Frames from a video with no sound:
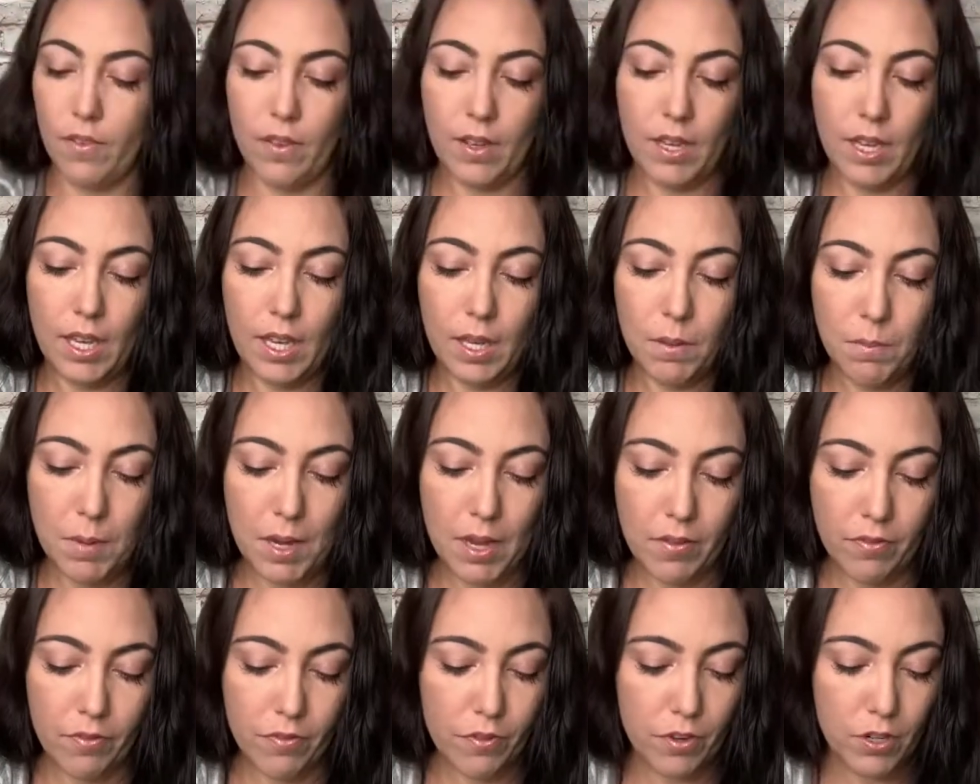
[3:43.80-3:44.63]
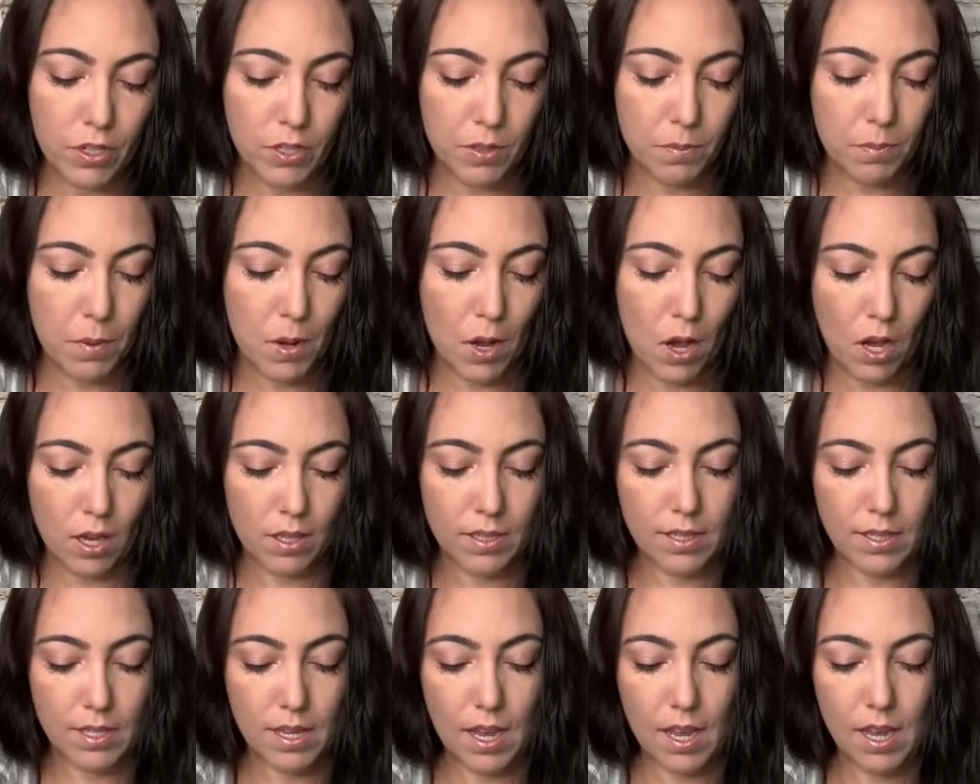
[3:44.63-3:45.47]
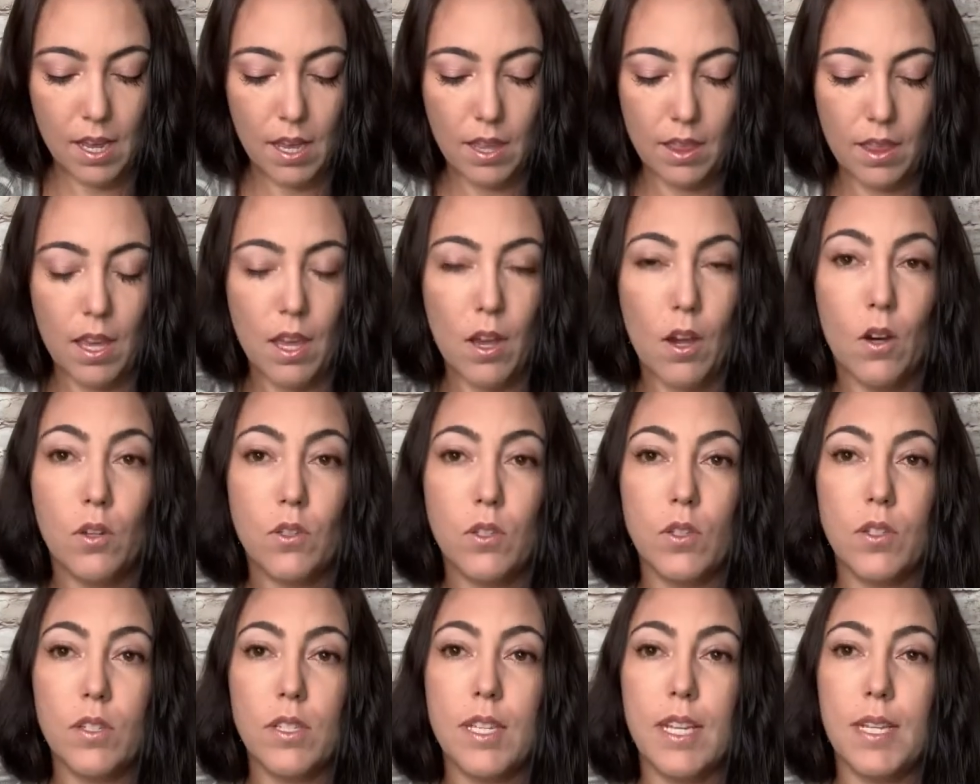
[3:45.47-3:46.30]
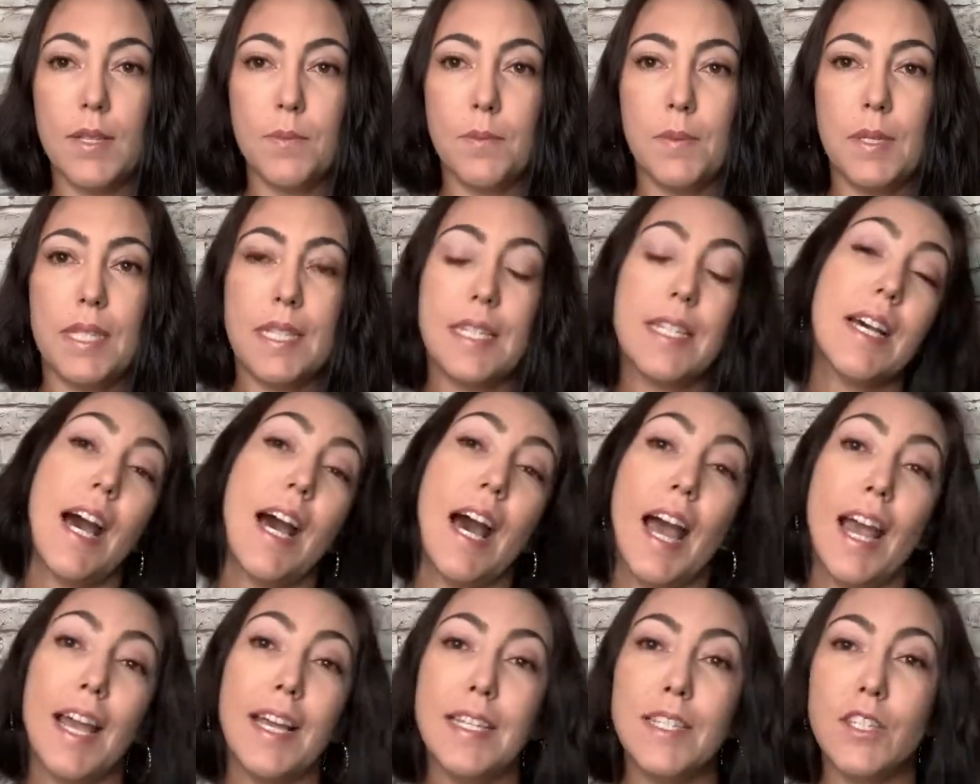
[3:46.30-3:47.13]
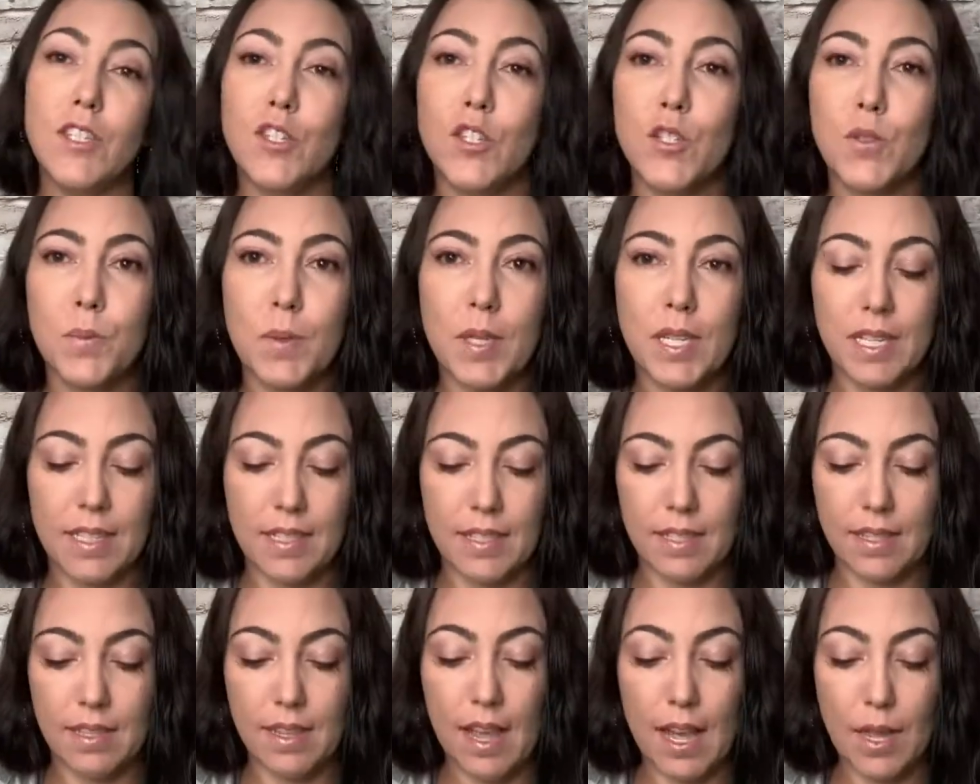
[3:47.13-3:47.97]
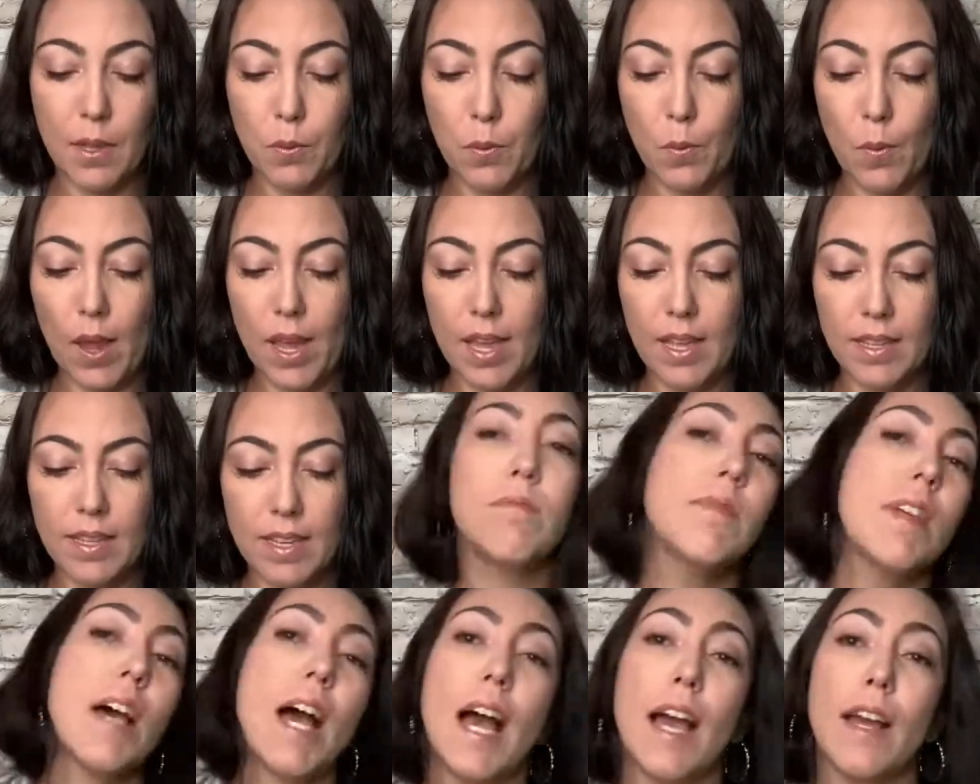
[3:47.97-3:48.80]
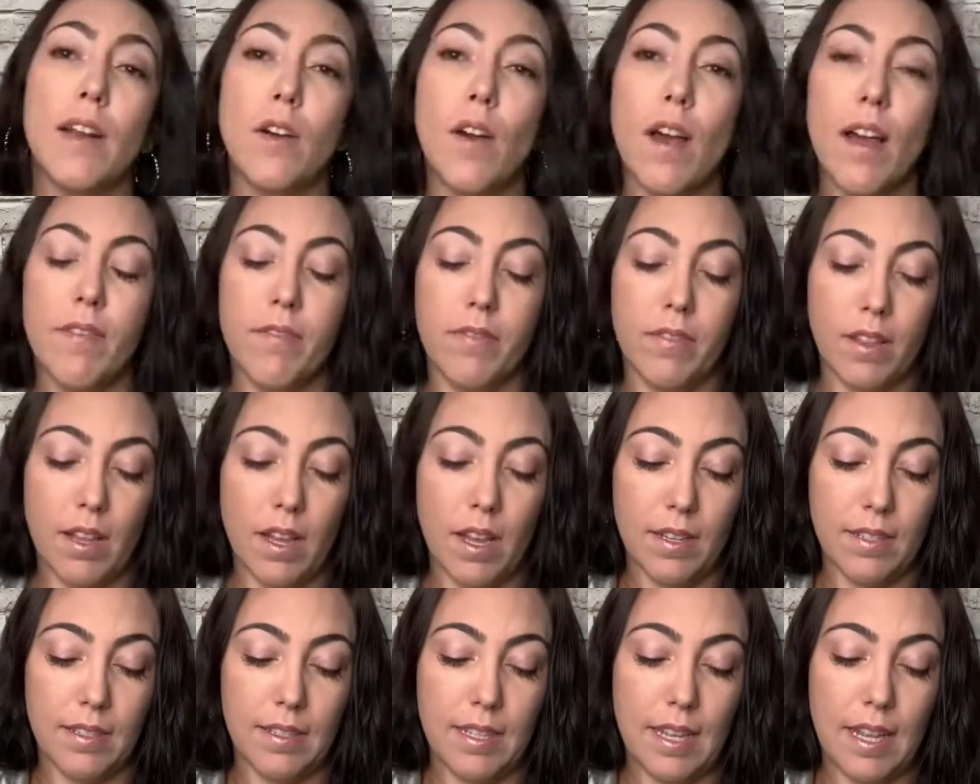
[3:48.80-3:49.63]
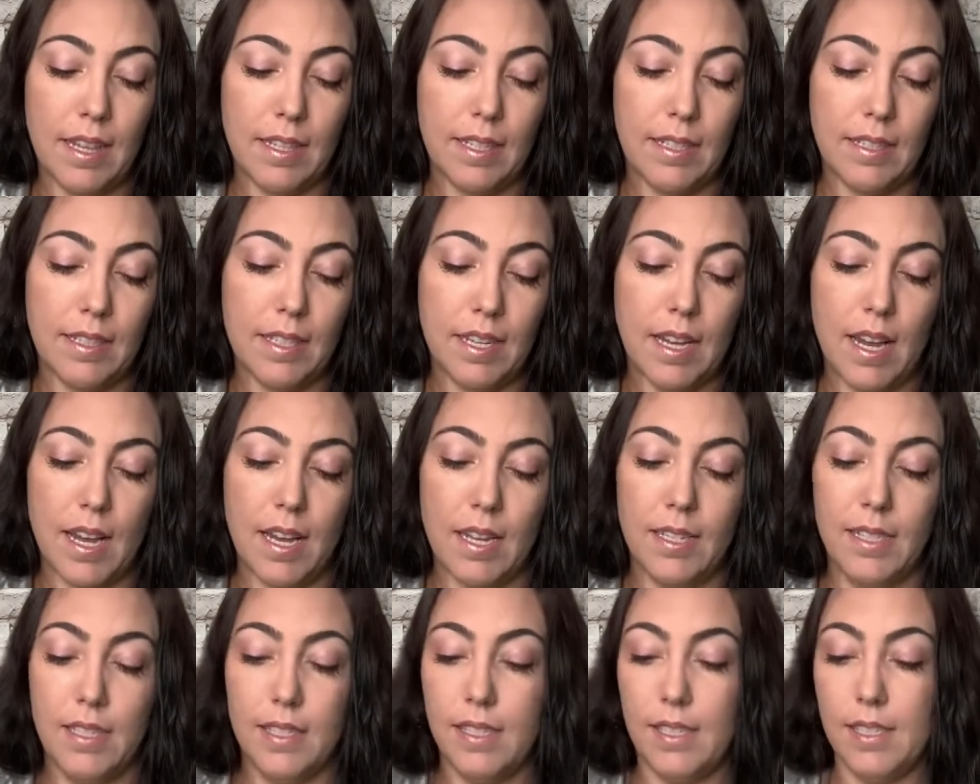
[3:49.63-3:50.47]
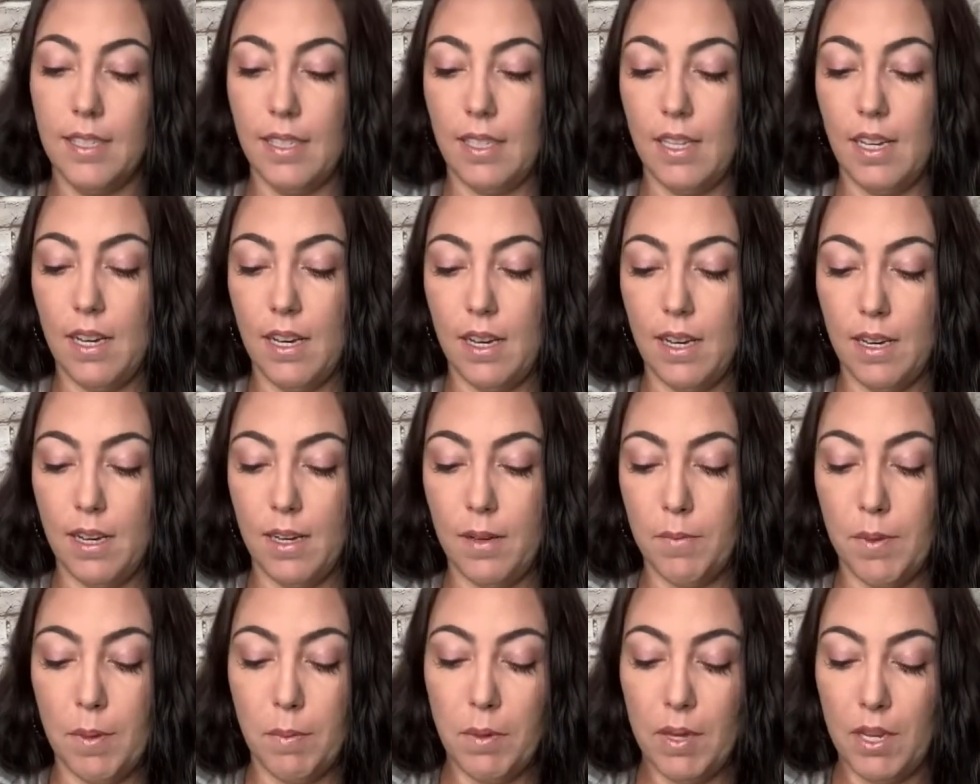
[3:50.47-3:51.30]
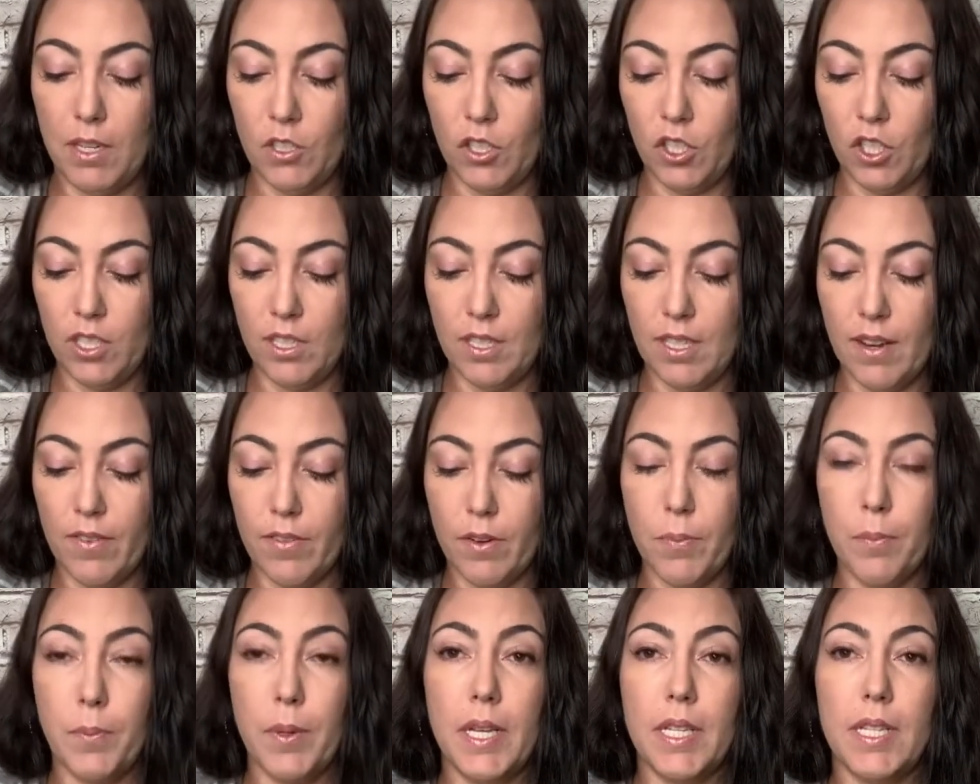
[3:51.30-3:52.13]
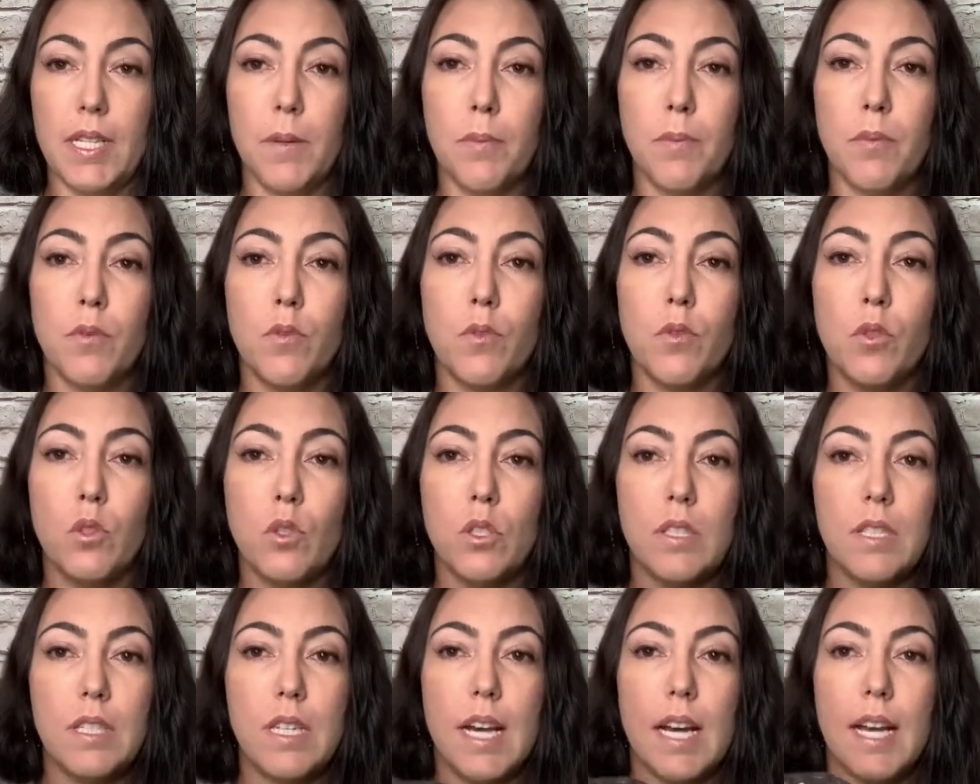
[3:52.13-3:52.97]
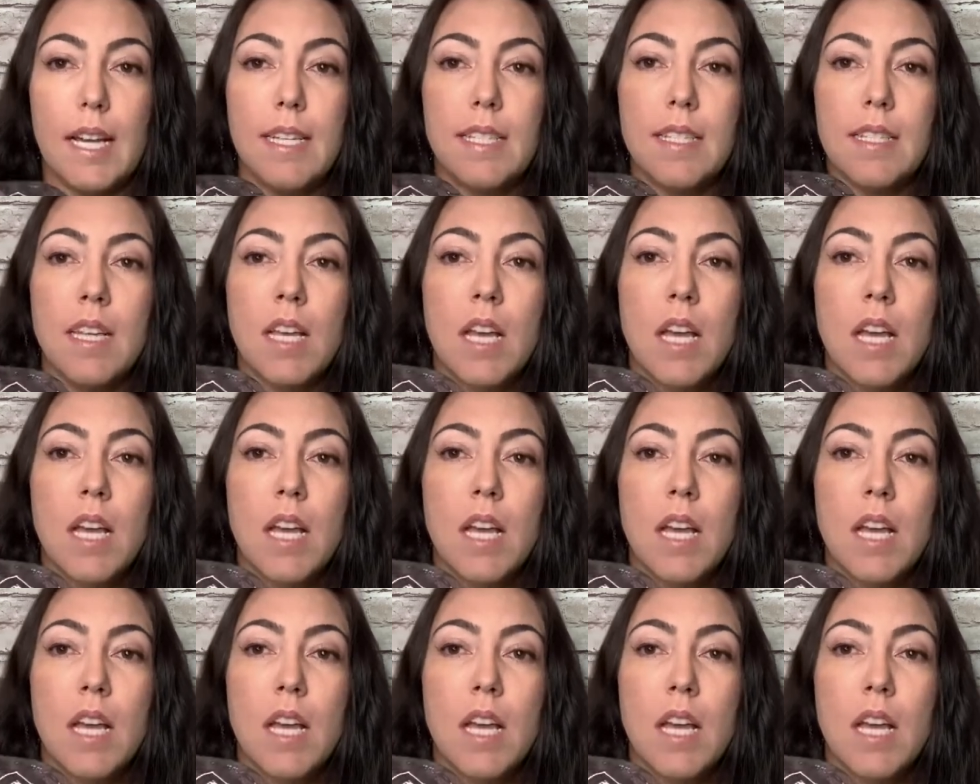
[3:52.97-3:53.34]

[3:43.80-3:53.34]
in my first box, they also sent me ties just because it's lightweight. I don't have luck selling ties. Maybe I just never picked up good ties.